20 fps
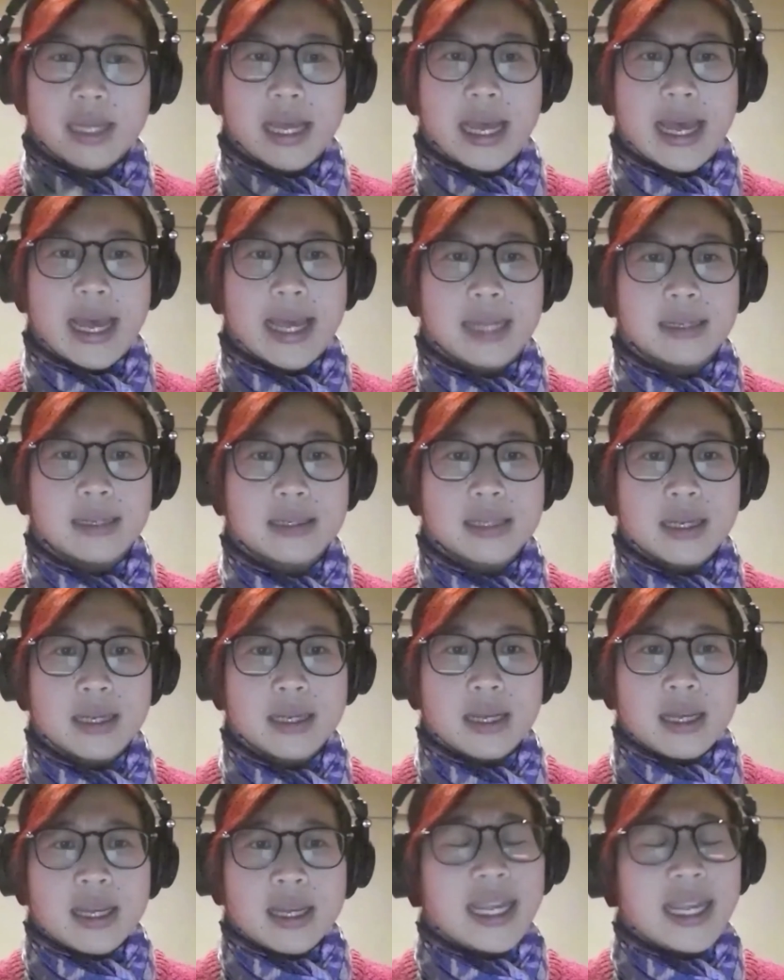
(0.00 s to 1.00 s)
And
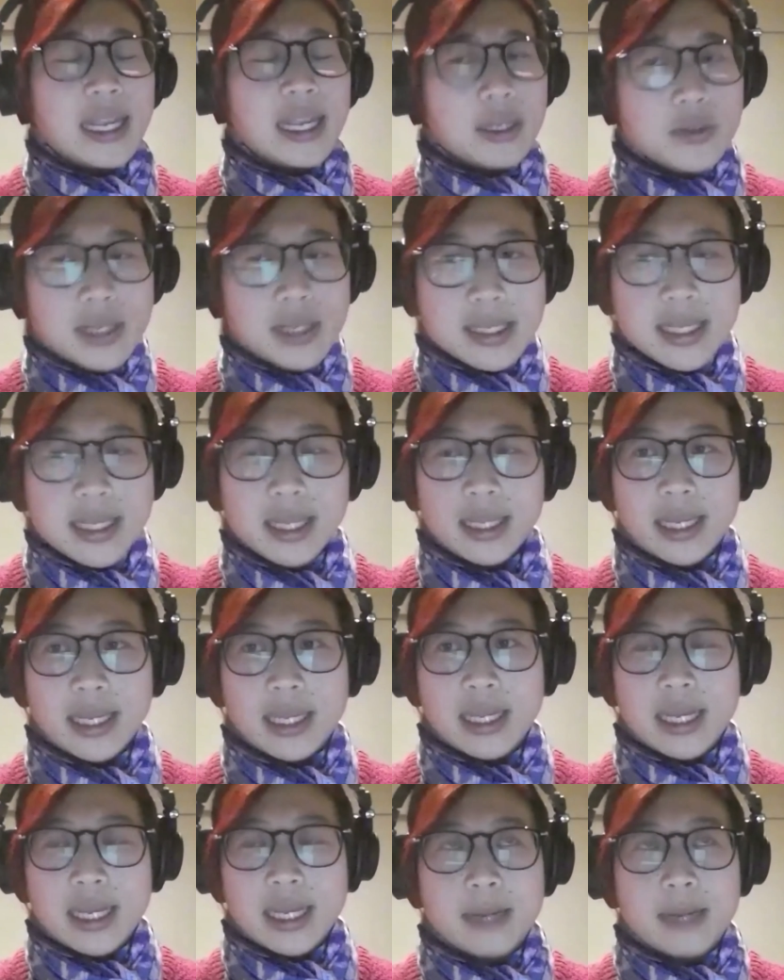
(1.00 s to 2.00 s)

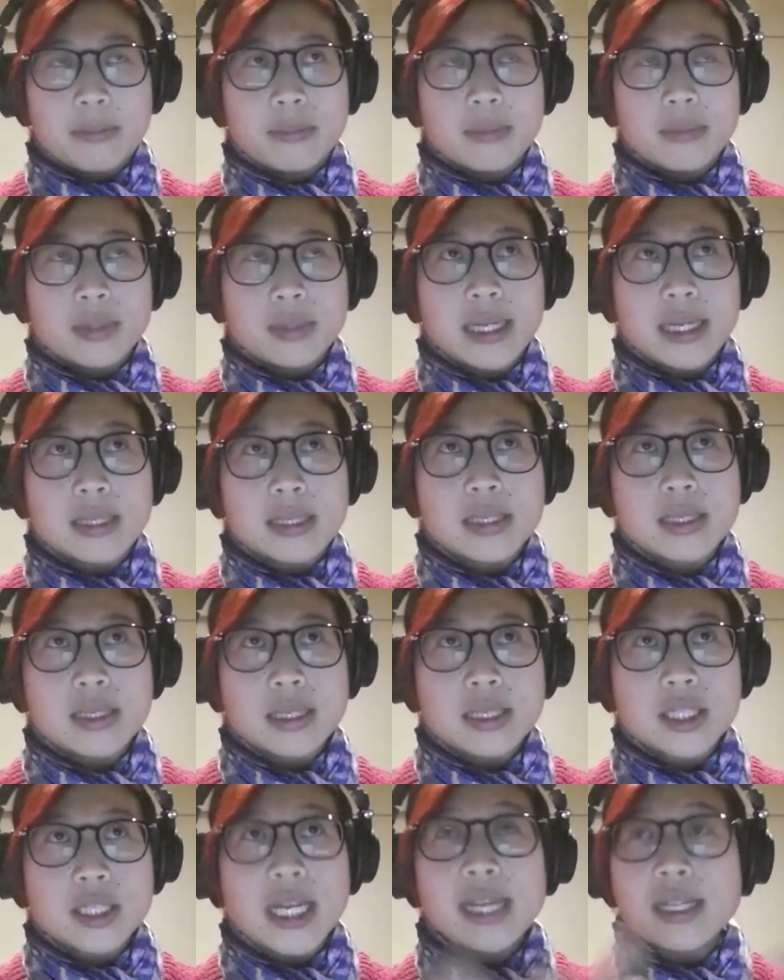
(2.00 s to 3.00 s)
interestingly, there's
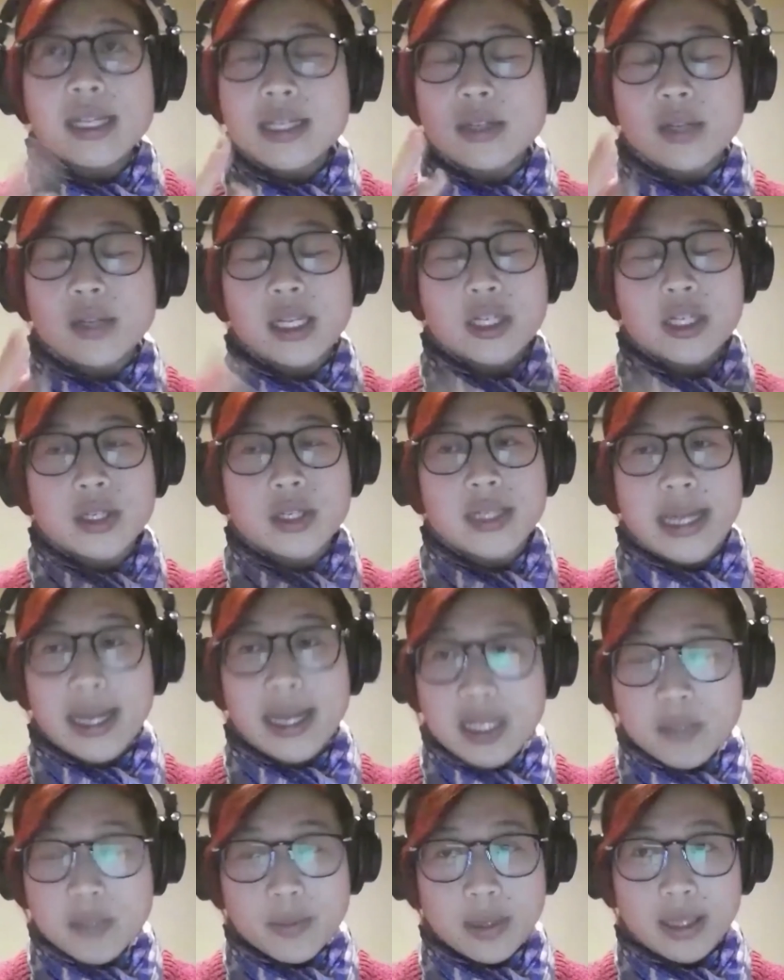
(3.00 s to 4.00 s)
Chinese Indonesian
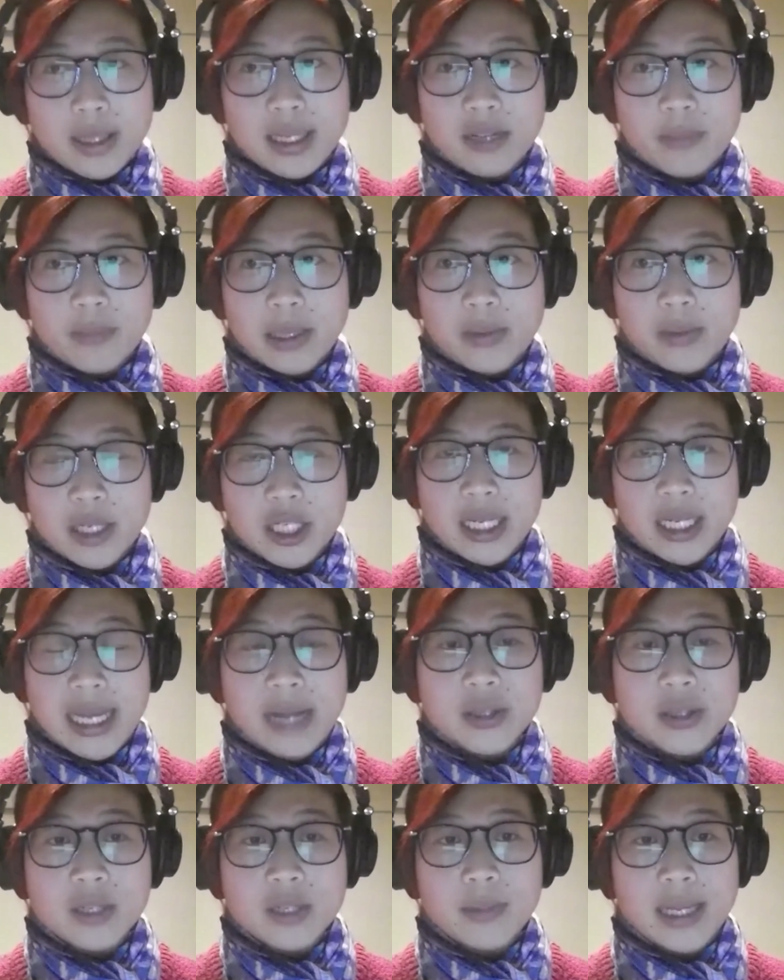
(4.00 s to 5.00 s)
diaspora that have been reaching
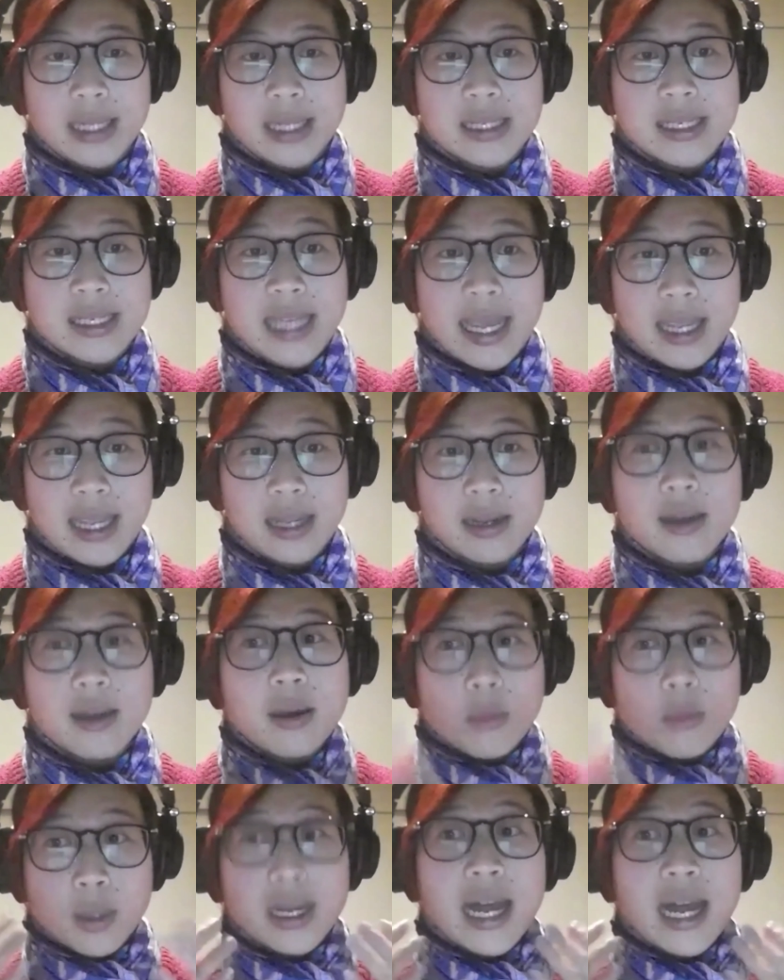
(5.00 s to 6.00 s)
out to me and saying
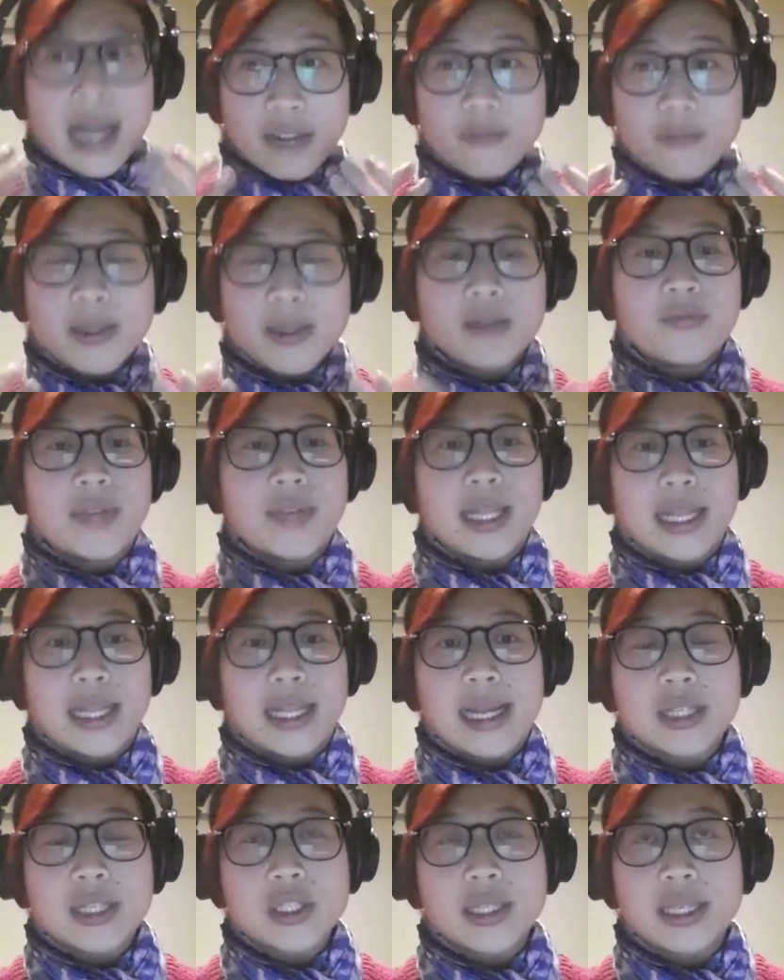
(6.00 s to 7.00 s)
what I've been feeling
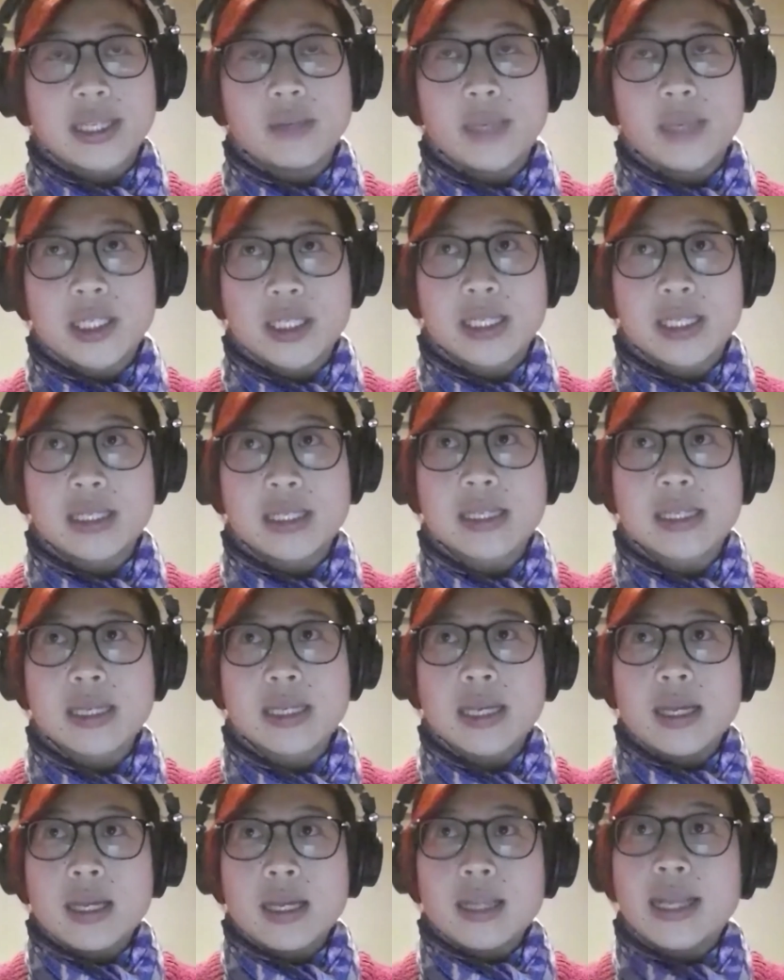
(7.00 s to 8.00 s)
actually, which is,
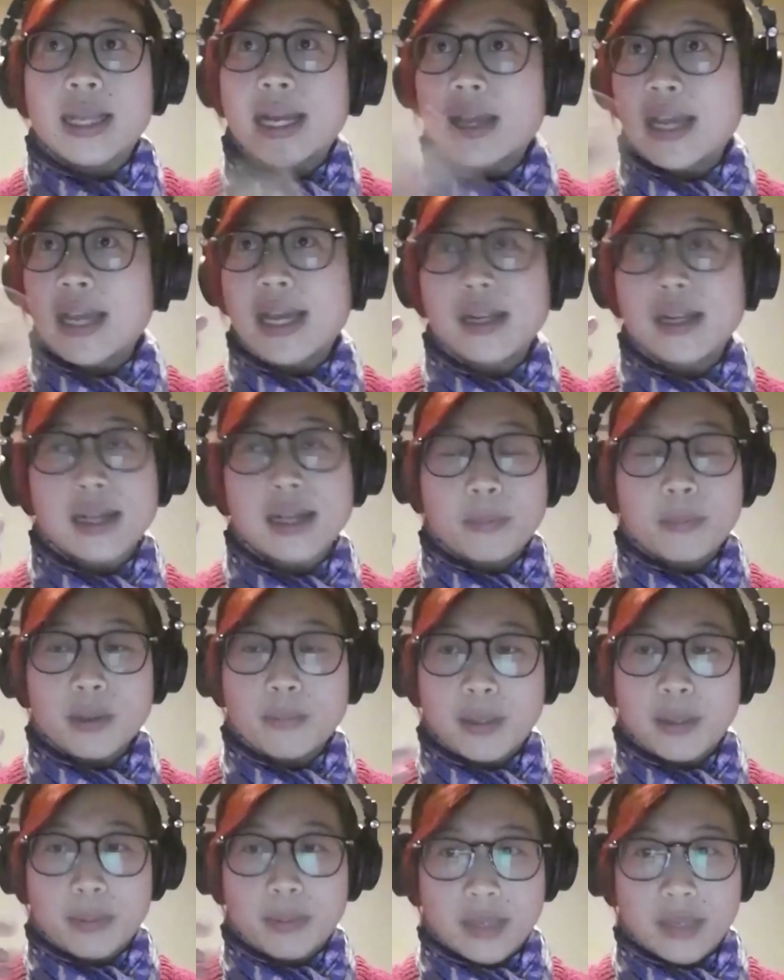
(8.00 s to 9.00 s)
like, I had a couple of
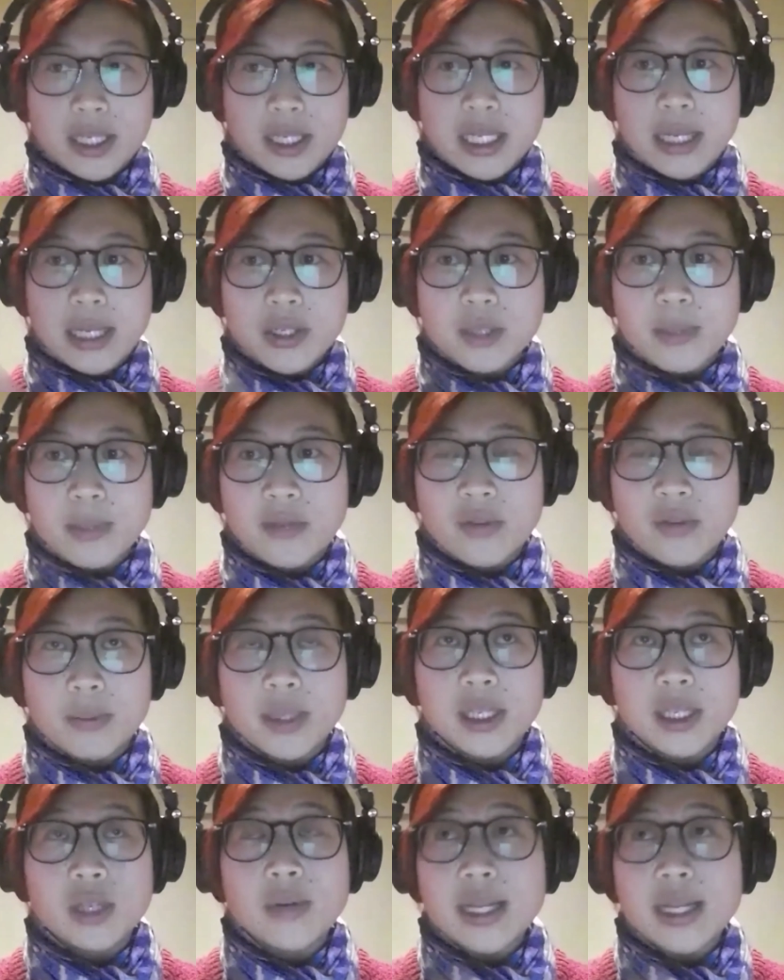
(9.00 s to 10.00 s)
people reach out to me from the
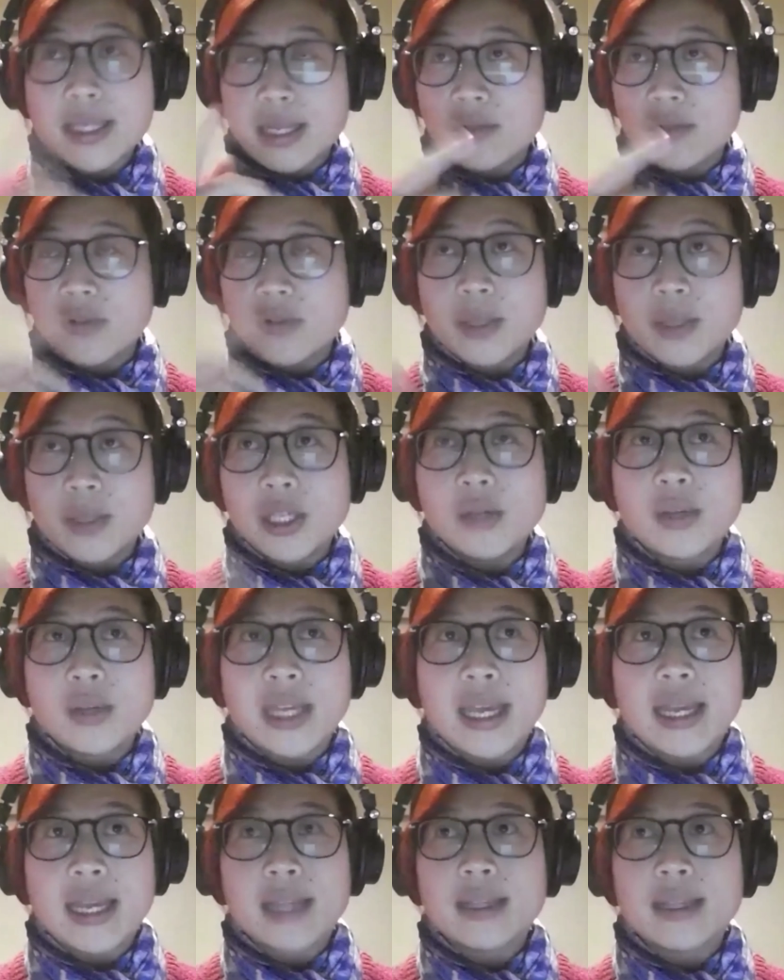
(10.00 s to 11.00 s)
US and from the
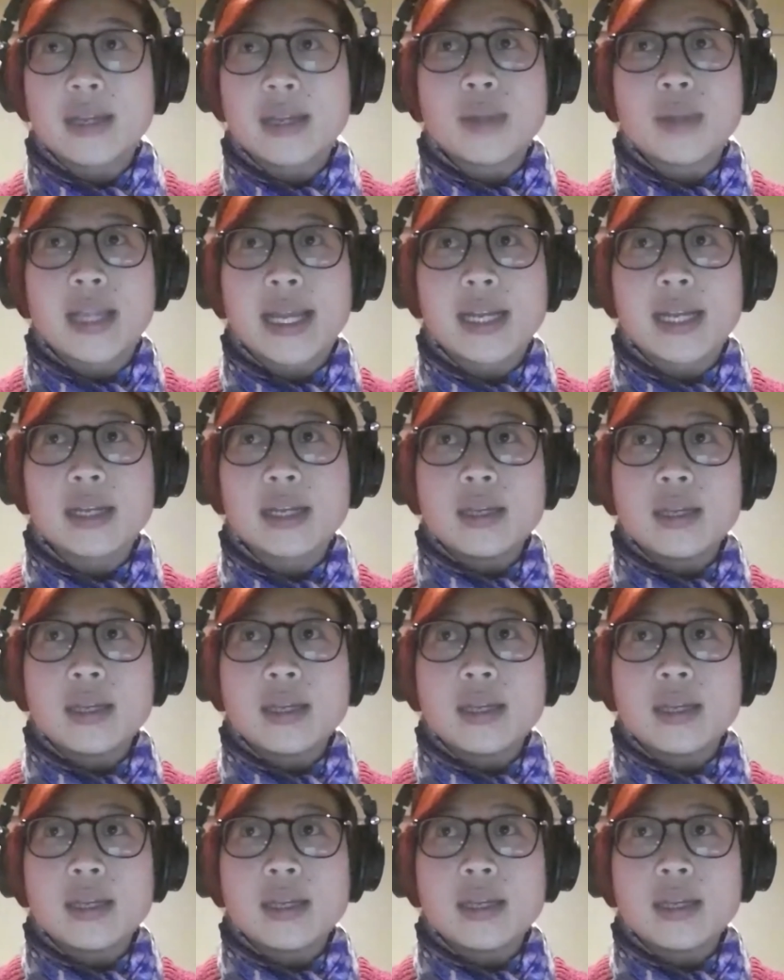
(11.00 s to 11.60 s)
UK, and they were like,